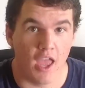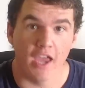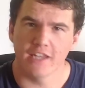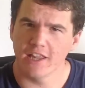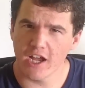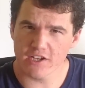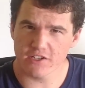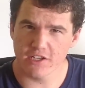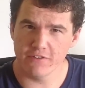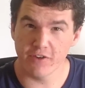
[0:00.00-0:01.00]
And
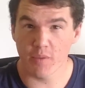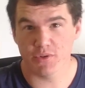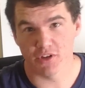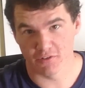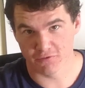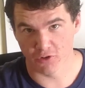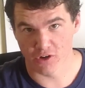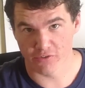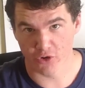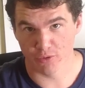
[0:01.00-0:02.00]
lastly, for episode 4
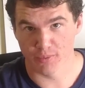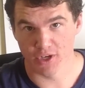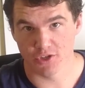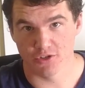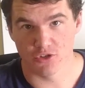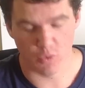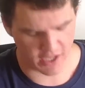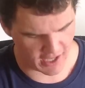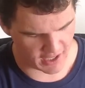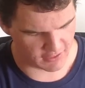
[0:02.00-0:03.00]
of Honorable Mentions, we
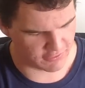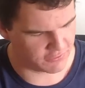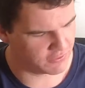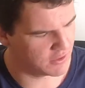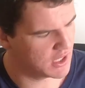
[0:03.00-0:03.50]
have